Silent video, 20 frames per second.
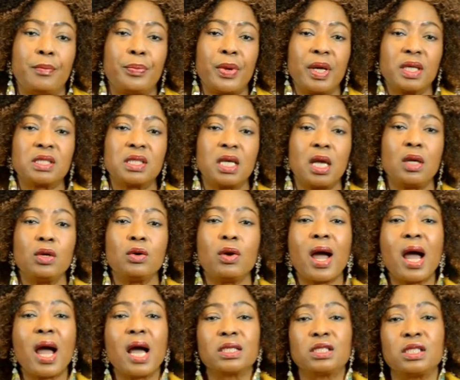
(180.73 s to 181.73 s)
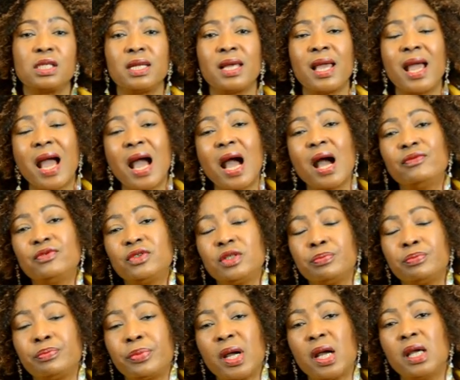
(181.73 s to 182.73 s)
pixie, you actually have
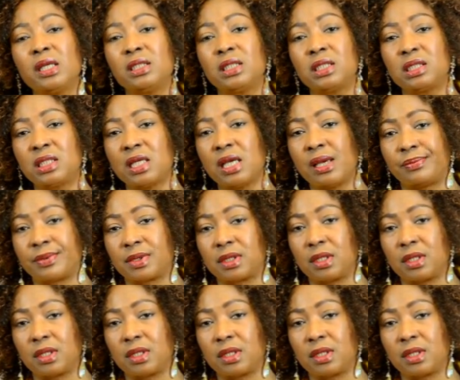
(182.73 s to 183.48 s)
to burn the tips